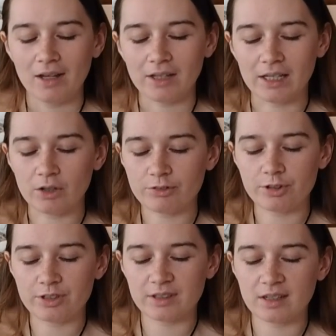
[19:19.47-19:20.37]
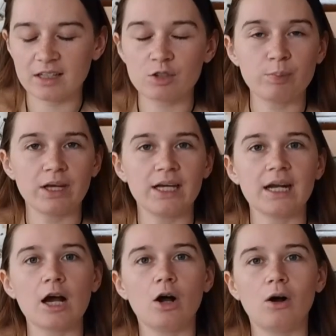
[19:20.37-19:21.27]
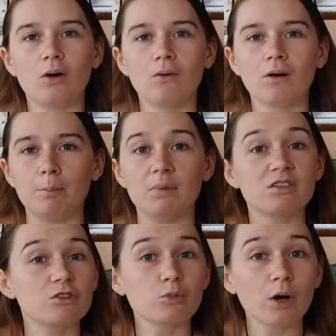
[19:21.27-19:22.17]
It also didn't explain how Mrs.